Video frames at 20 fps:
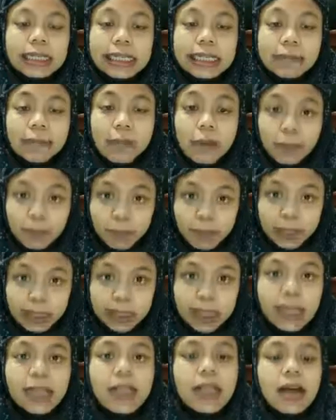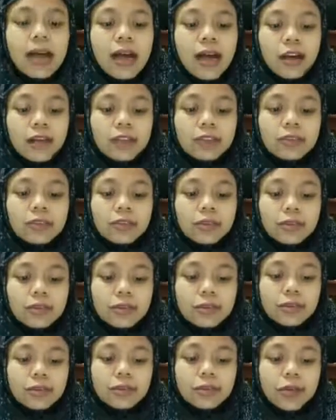people
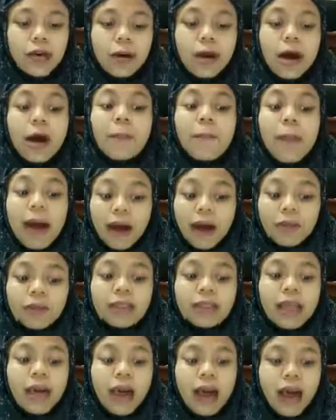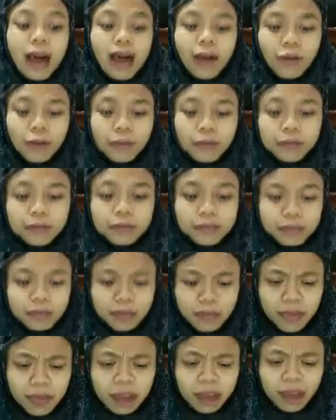to about how
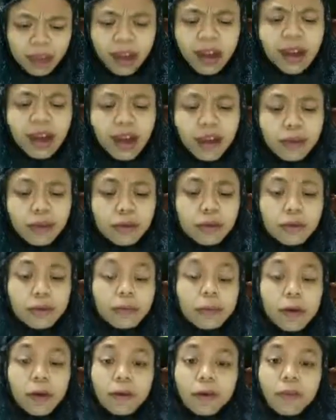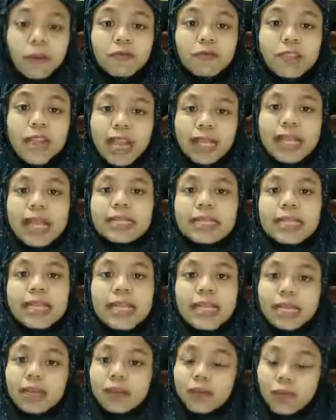Beowulf died as a
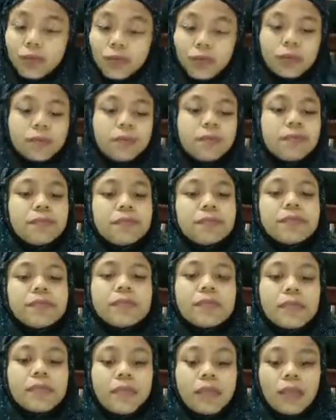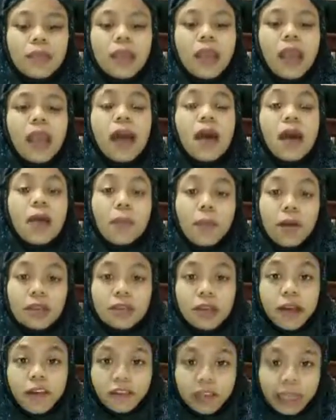hero.
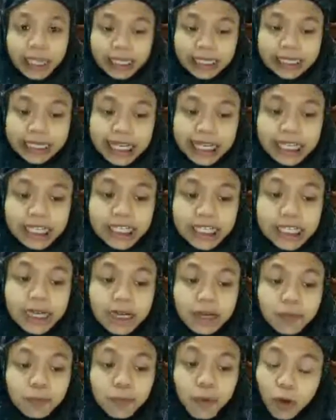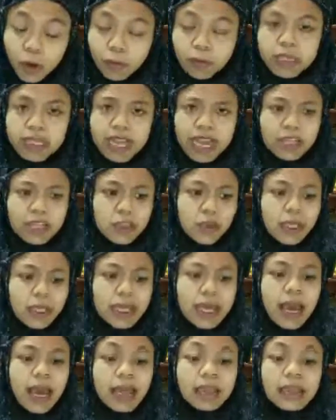Most of English poems
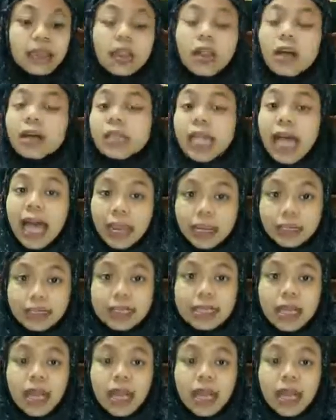actually had long lines